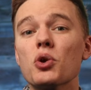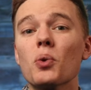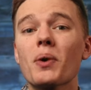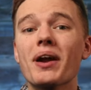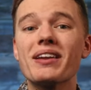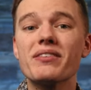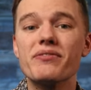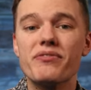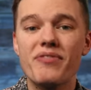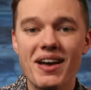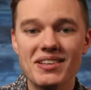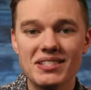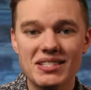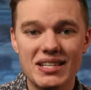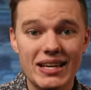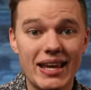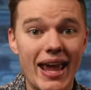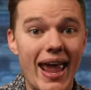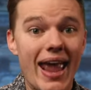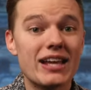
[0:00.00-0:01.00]
your
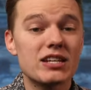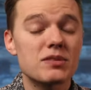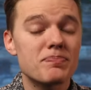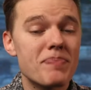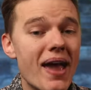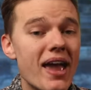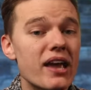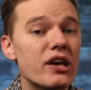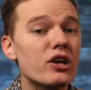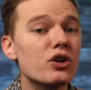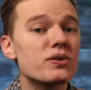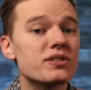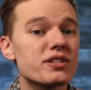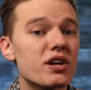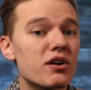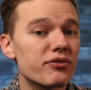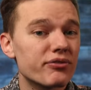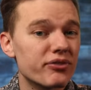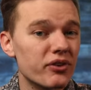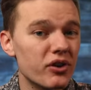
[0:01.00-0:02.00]
investing and paying
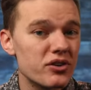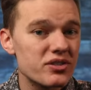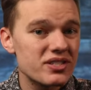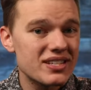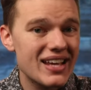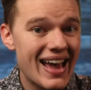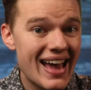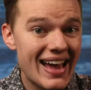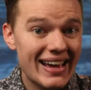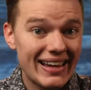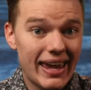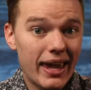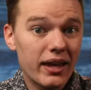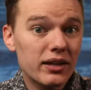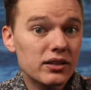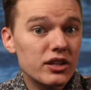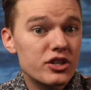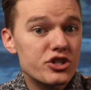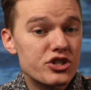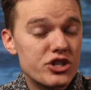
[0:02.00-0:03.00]
yourself first
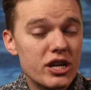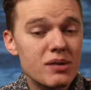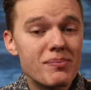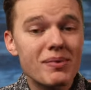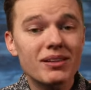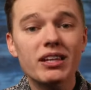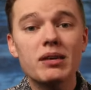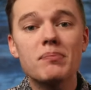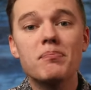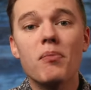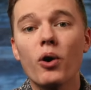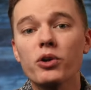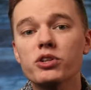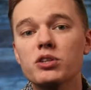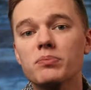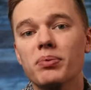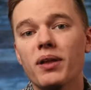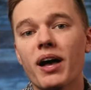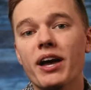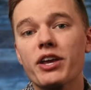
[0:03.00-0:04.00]
can legitimately
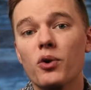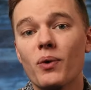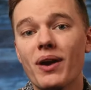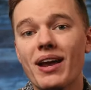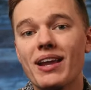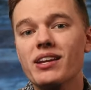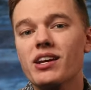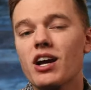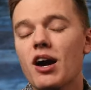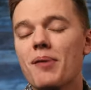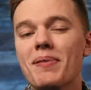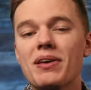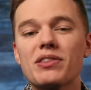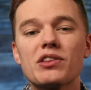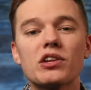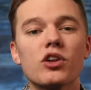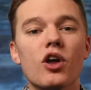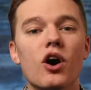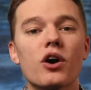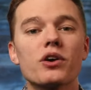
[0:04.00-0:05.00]
multiply your income in
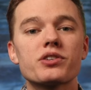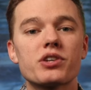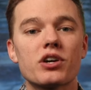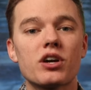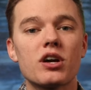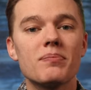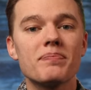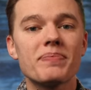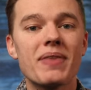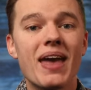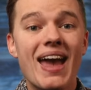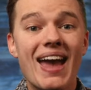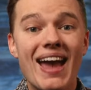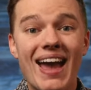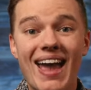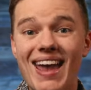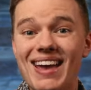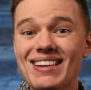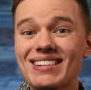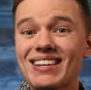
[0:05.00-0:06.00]
the long term
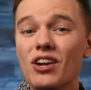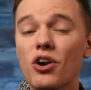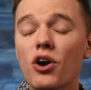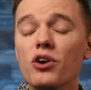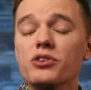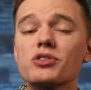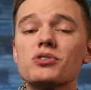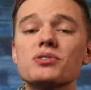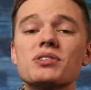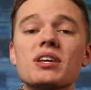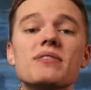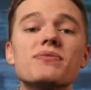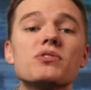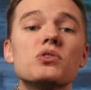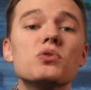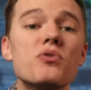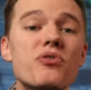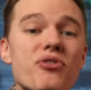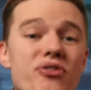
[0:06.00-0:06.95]
and can also save you